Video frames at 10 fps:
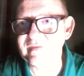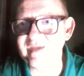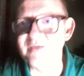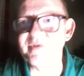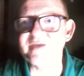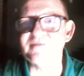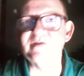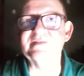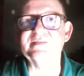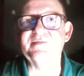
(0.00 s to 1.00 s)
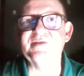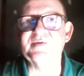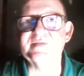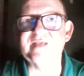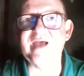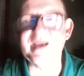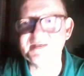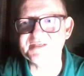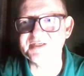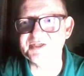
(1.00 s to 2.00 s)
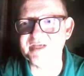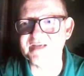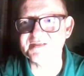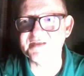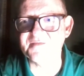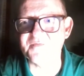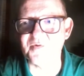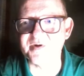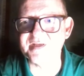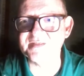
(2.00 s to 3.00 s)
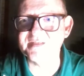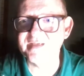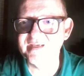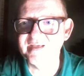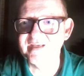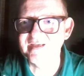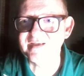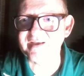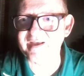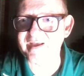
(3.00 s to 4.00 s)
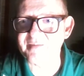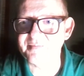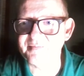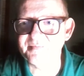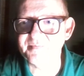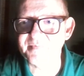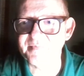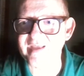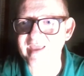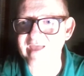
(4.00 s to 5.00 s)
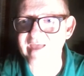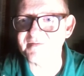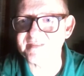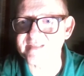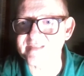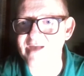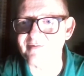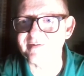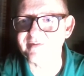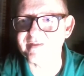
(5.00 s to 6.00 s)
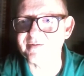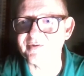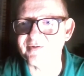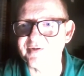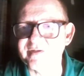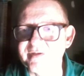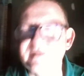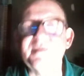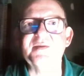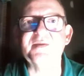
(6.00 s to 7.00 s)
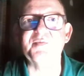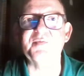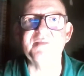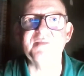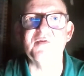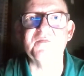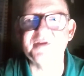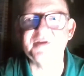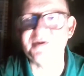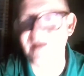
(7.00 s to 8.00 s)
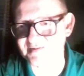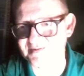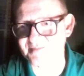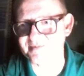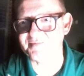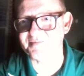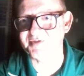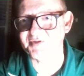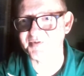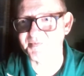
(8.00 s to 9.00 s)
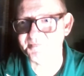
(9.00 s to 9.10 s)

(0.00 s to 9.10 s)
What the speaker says: and we can run some of those ICG SD40s um, that I have with sound. They're good. I had to bring them over to your house sometime too.